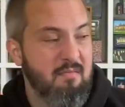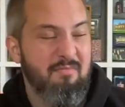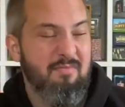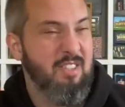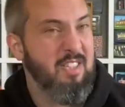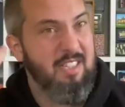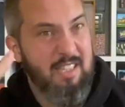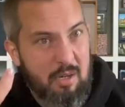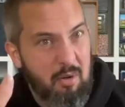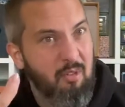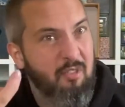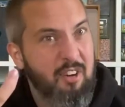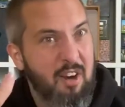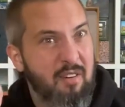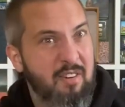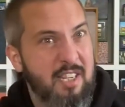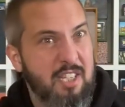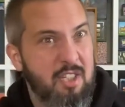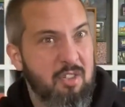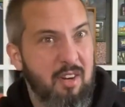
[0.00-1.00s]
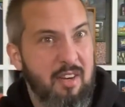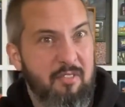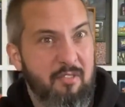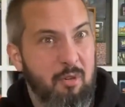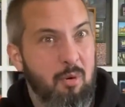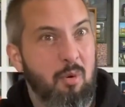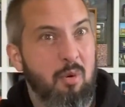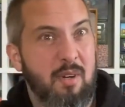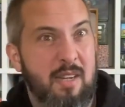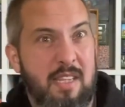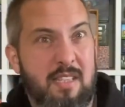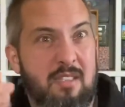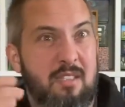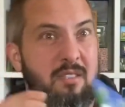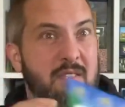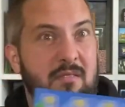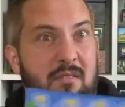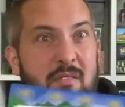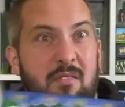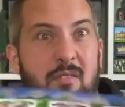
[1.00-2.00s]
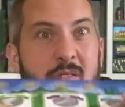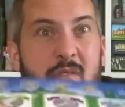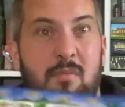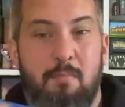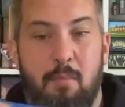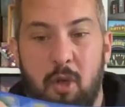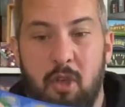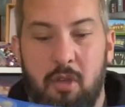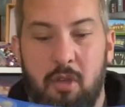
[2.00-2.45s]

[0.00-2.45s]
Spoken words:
still very straightforward. It's put